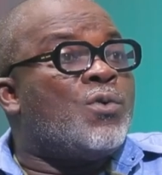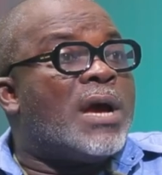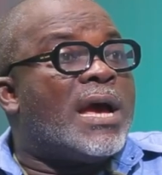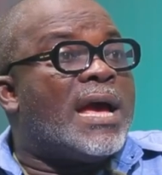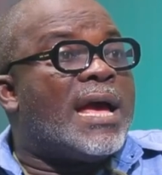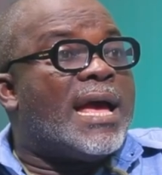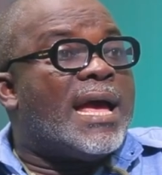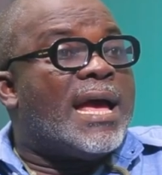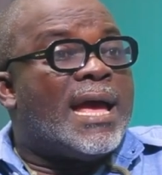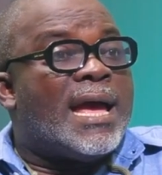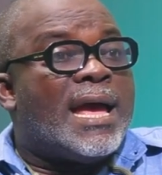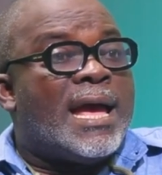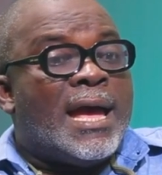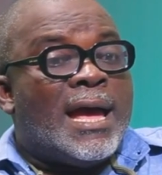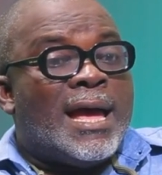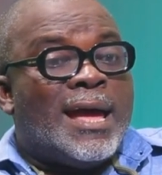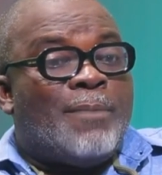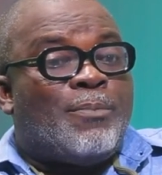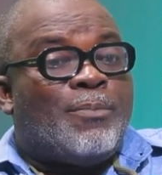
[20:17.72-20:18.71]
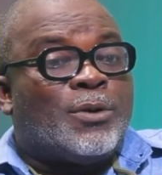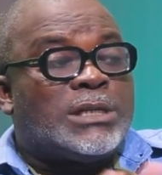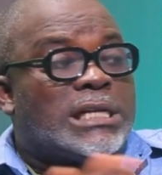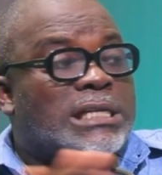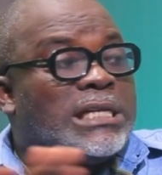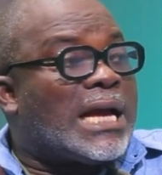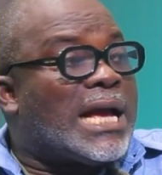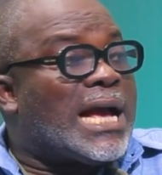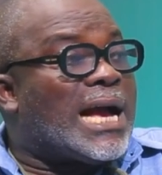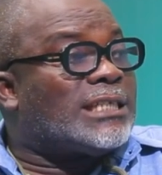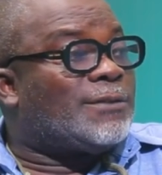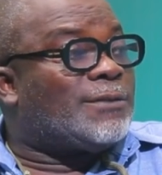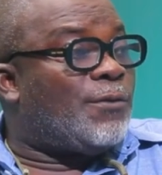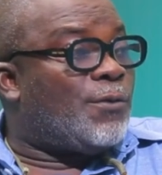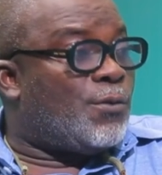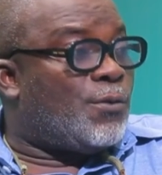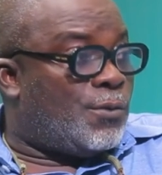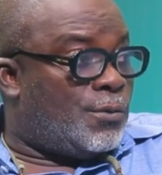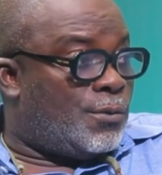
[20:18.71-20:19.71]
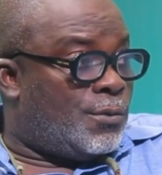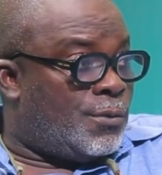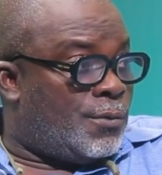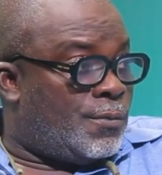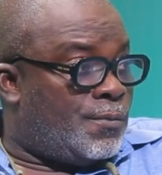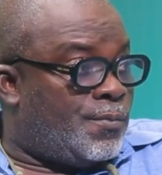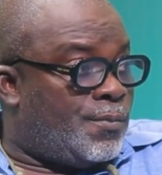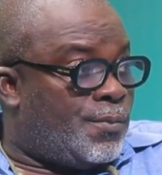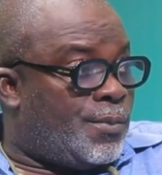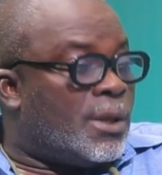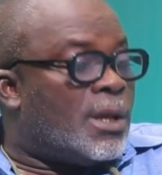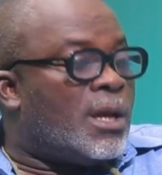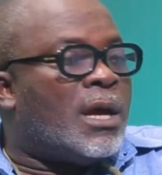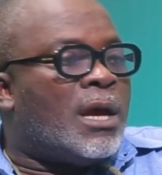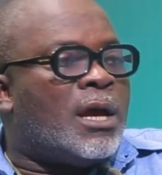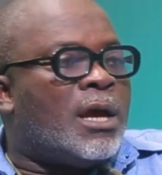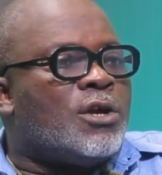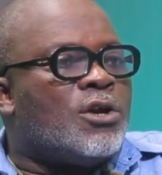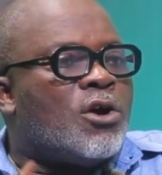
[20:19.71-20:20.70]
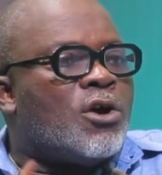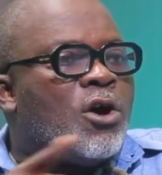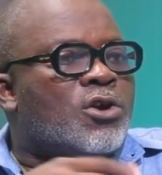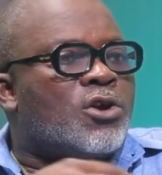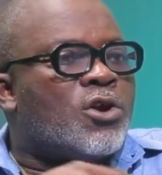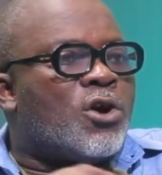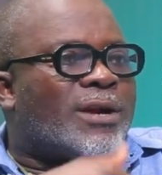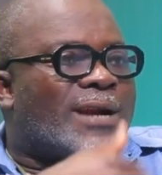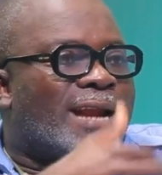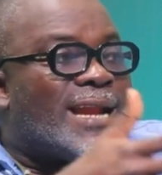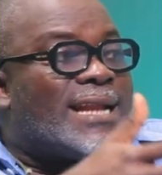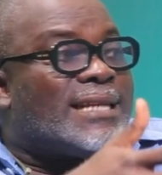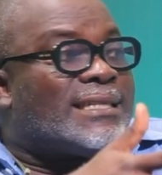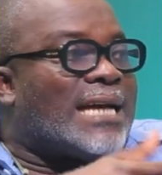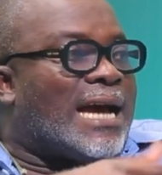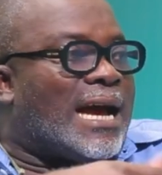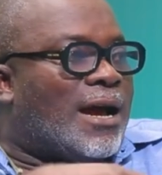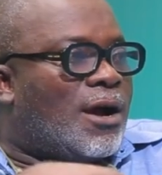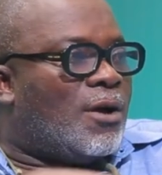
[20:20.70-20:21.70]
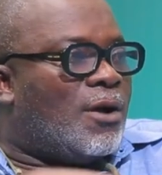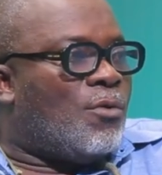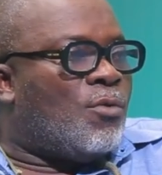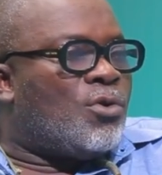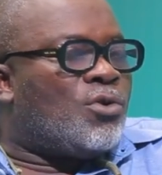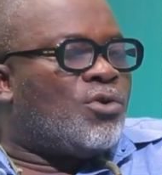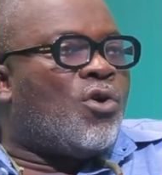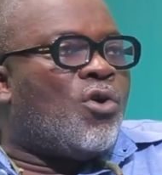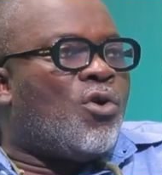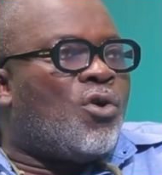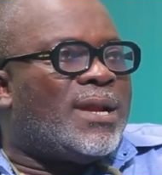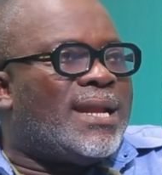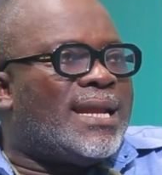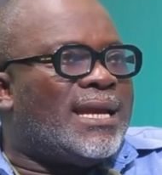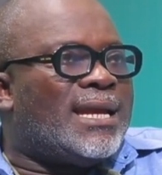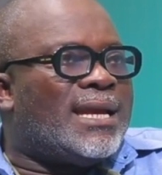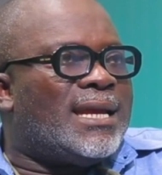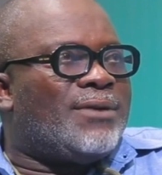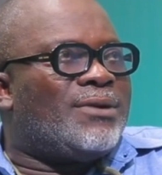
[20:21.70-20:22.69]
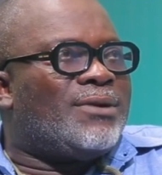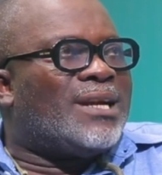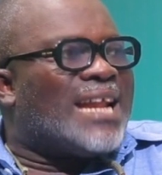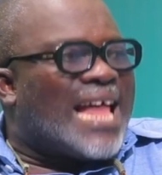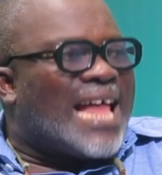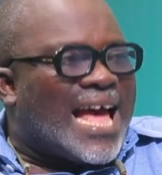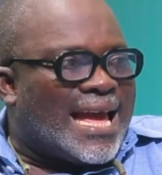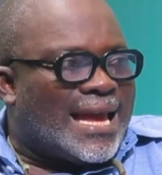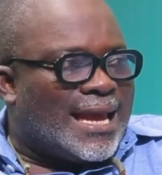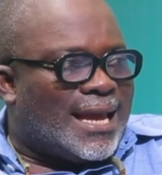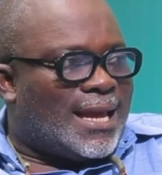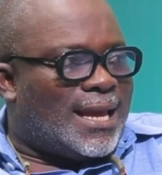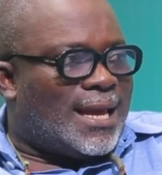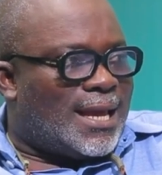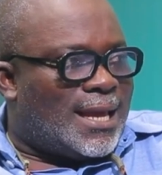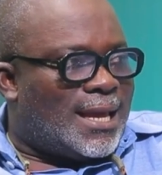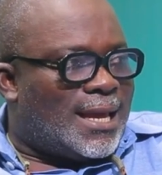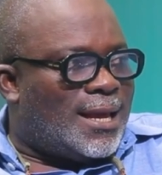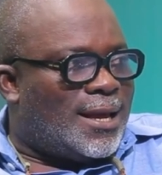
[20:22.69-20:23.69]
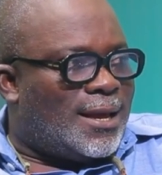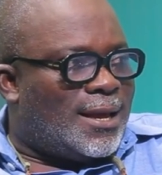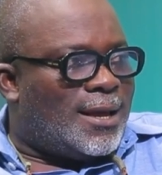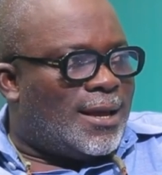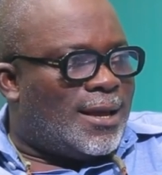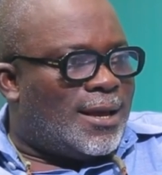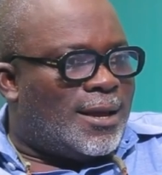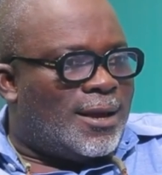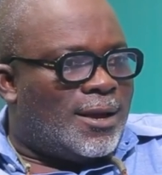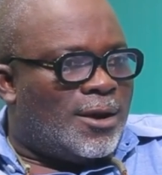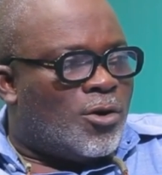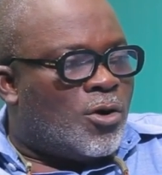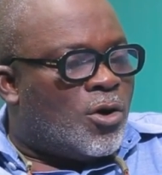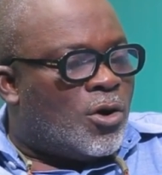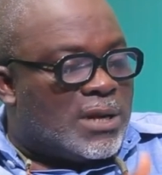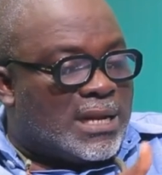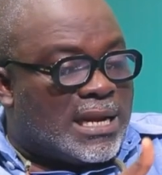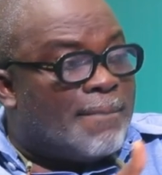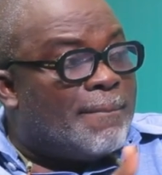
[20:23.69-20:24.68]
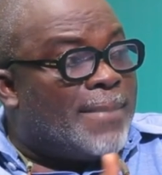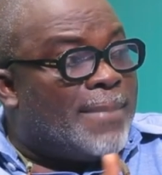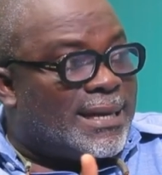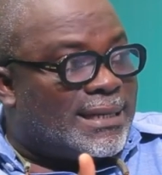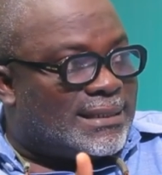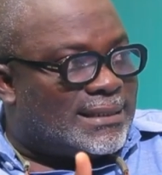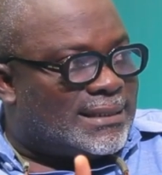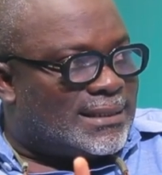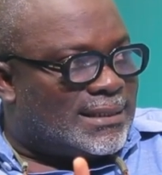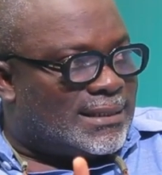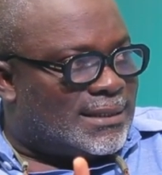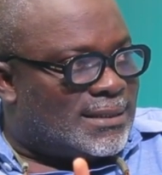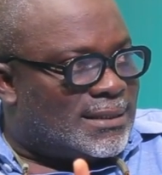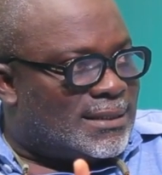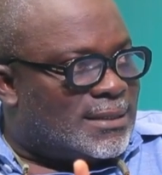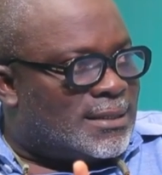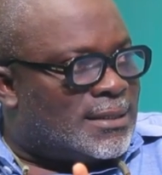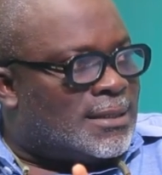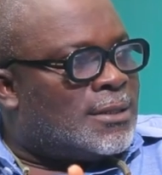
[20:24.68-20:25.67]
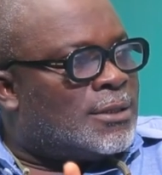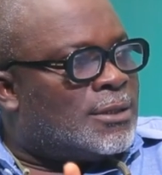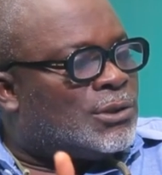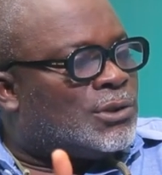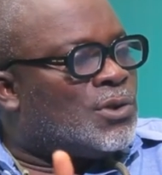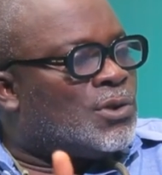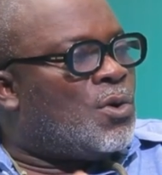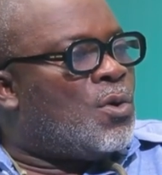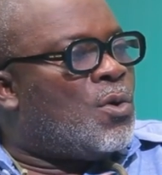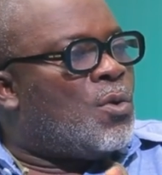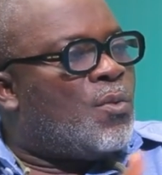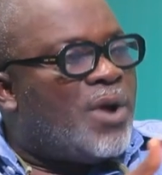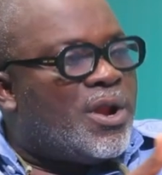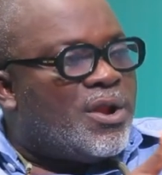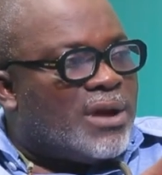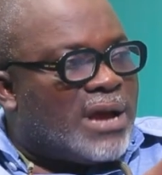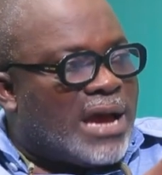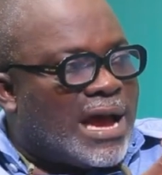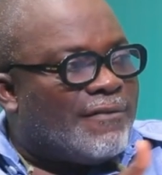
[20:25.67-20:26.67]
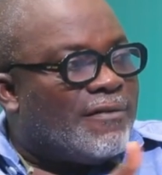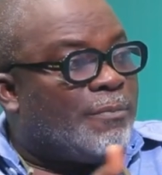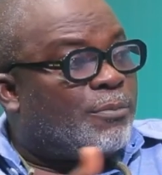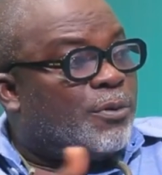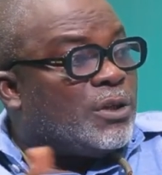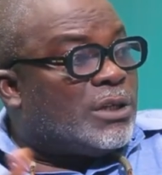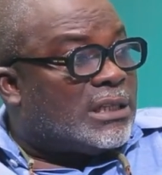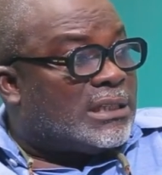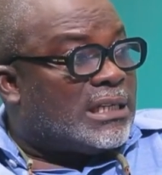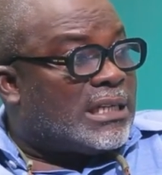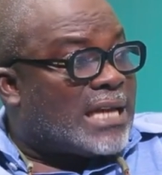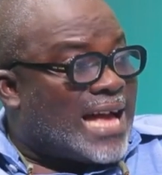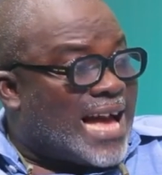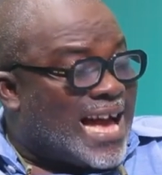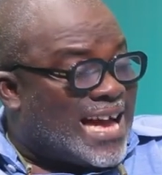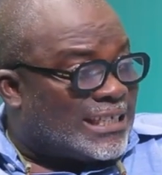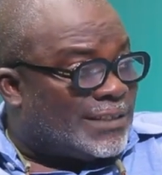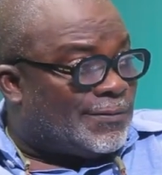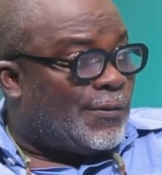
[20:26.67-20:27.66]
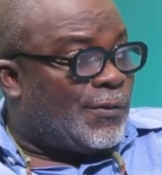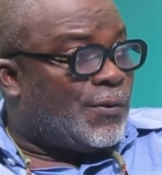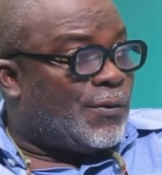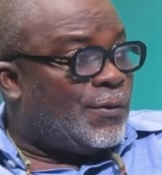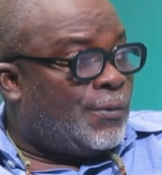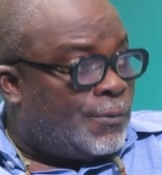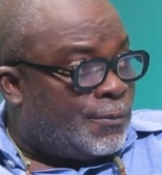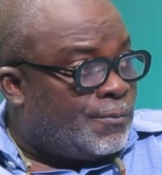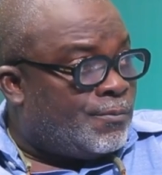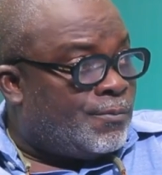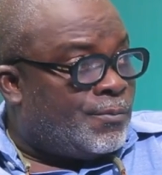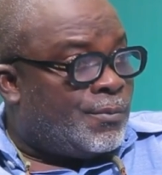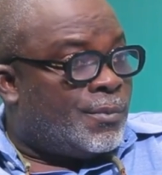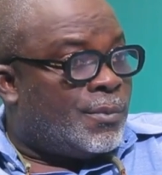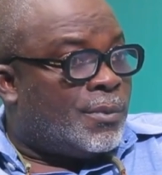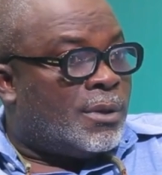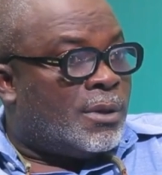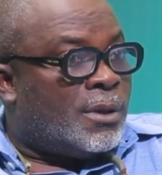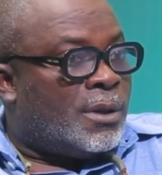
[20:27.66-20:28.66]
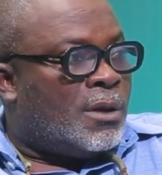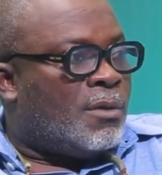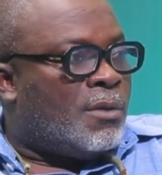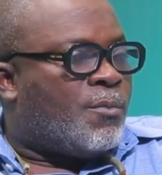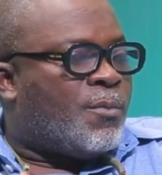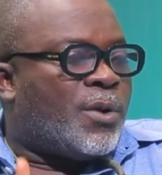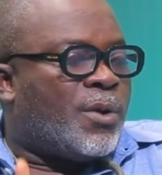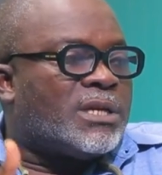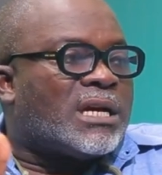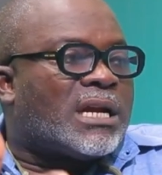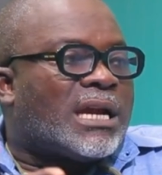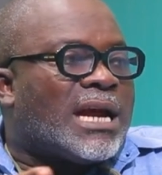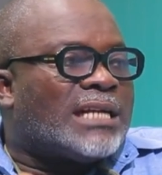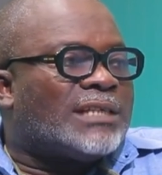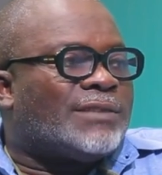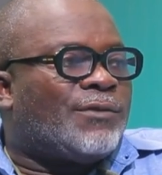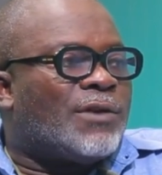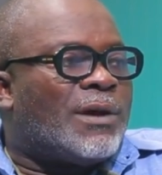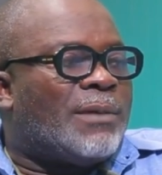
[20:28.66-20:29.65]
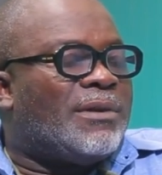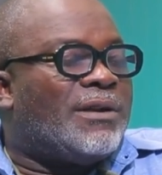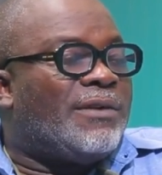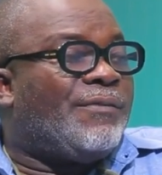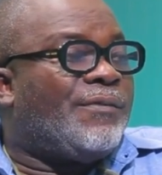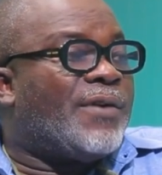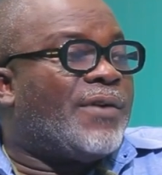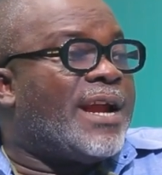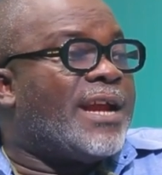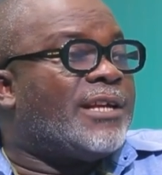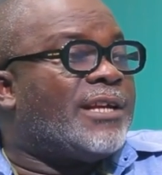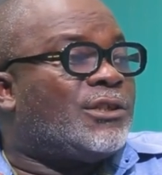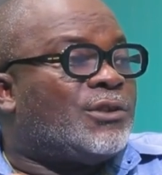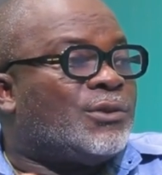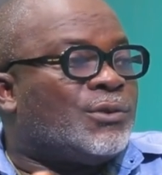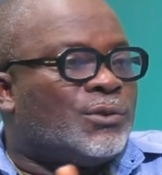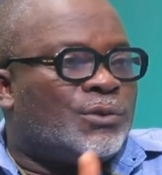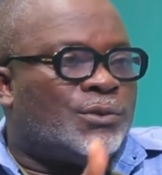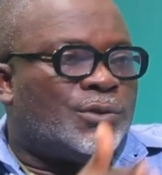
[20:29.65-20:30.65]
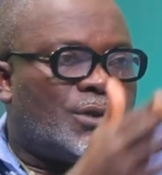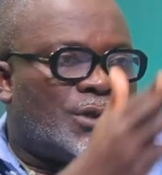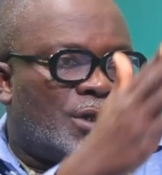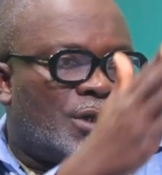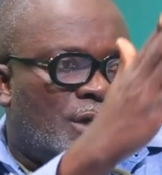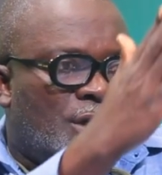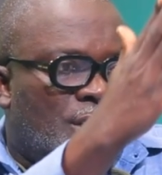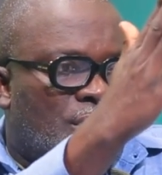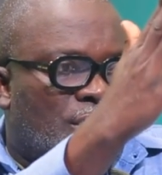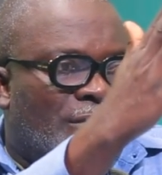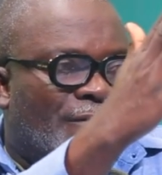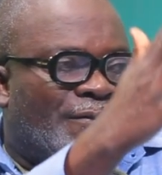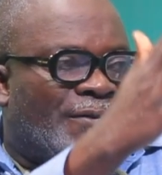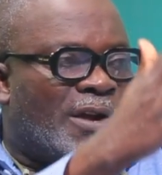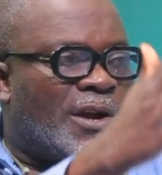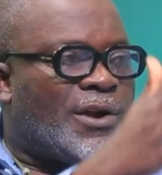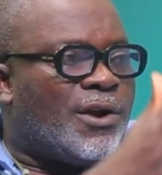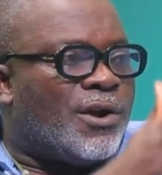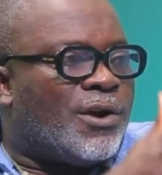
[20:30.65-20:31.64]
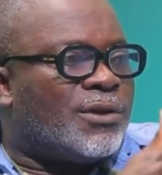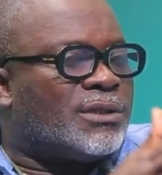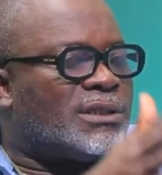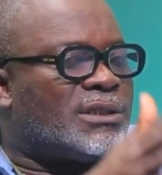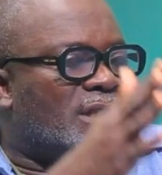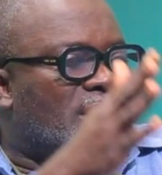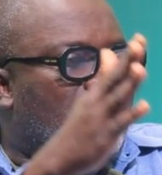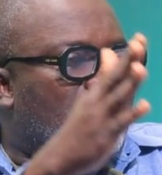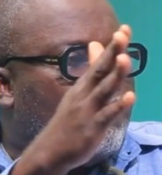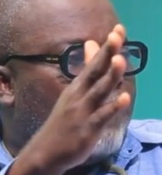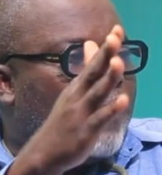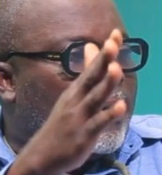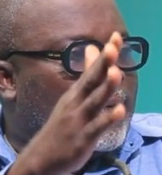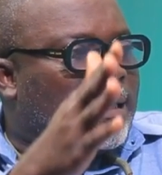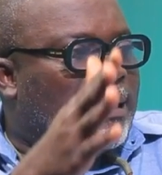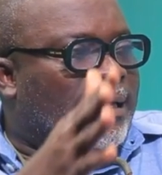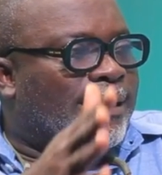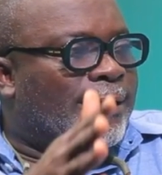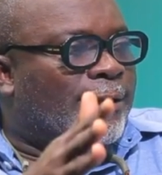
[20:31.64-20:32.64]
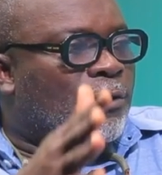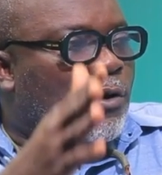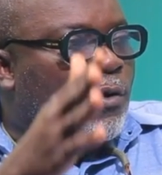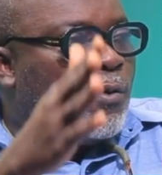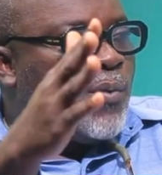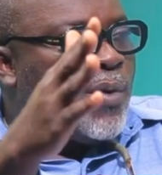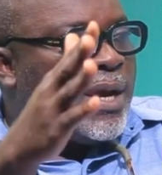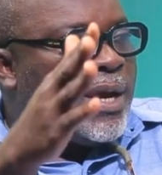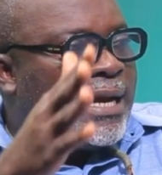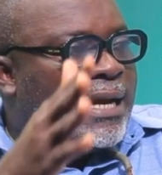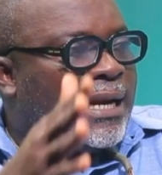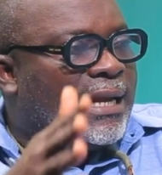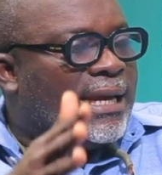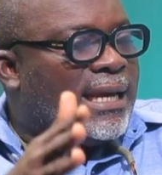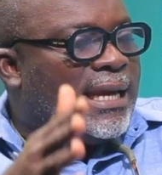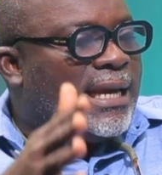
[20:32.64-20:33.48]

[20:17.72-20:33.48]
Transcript: a, a projected cash flow. Okay. Your your creditor would only rely on numbers. So when you have a projected cash flow, projected cash flow, I'm referring to your various monthly or weekly